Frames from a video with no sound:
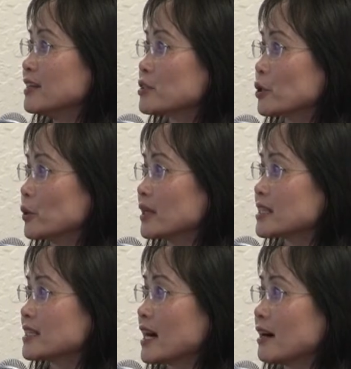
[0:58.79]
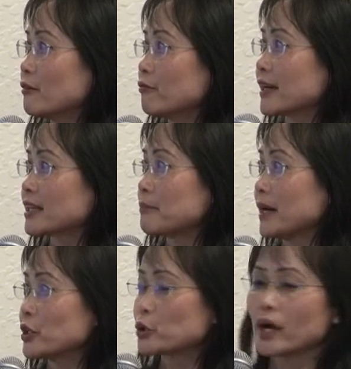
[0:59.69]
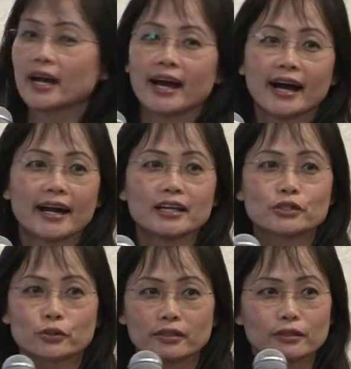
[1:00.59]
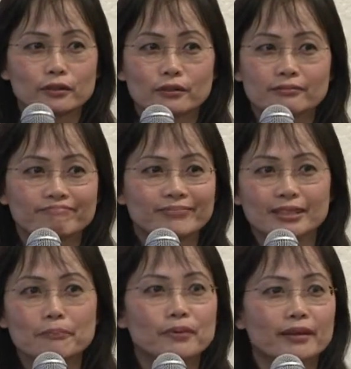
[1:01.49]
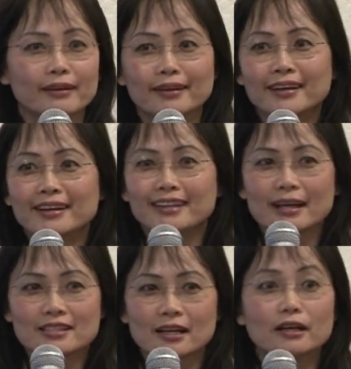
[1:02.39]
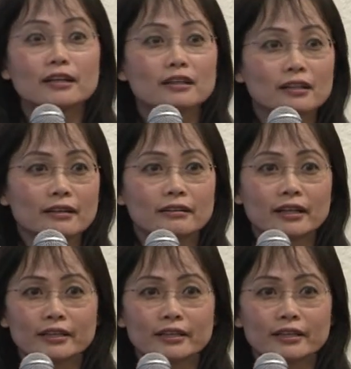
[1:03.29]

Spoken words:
So it's not affected by dry eyes or little something that's unclear